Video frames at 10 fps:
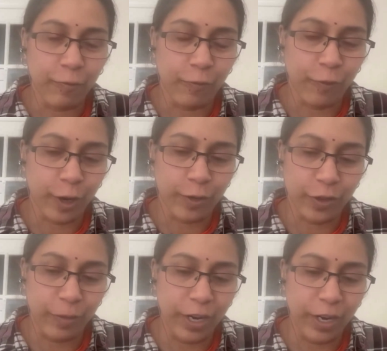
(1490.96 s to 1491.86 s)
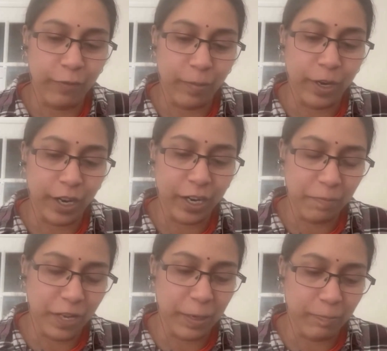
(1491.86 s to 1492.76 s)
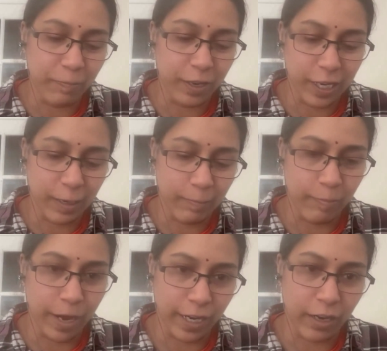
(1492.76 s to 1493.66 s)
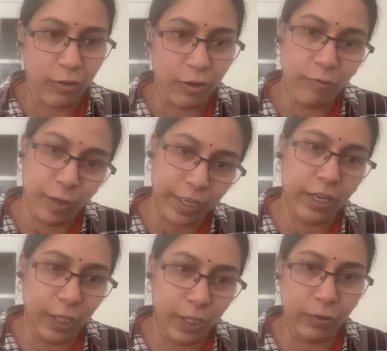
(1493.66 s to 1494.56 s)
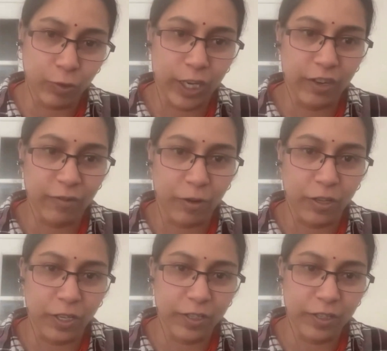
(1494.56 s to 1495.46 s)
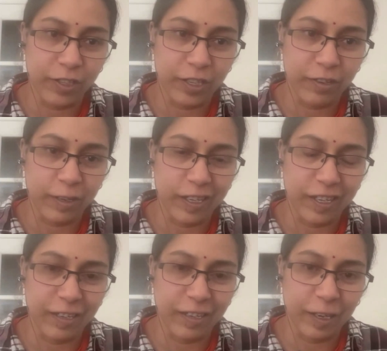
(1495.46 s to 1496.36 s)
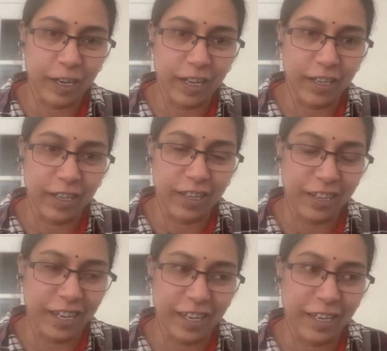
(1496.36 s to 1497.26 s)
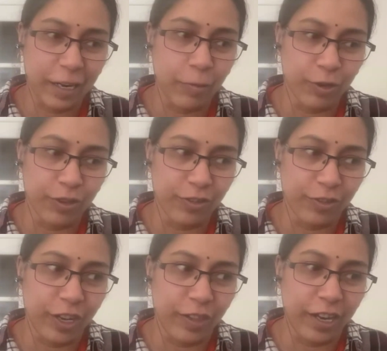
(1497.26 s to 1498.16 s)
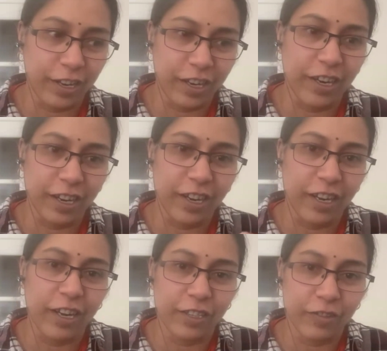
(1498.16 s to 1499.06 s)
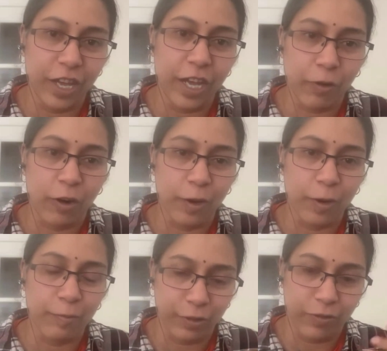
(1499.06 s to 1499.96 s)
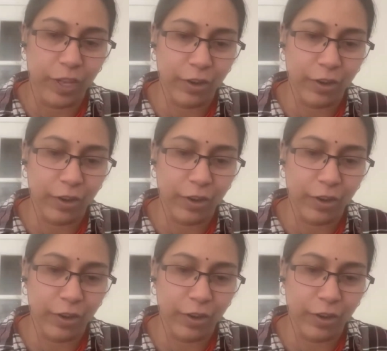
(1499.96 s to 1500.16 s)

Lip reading: for somebody from an NLP background working in those kind of projects, I want to just say that it's their problem, it's their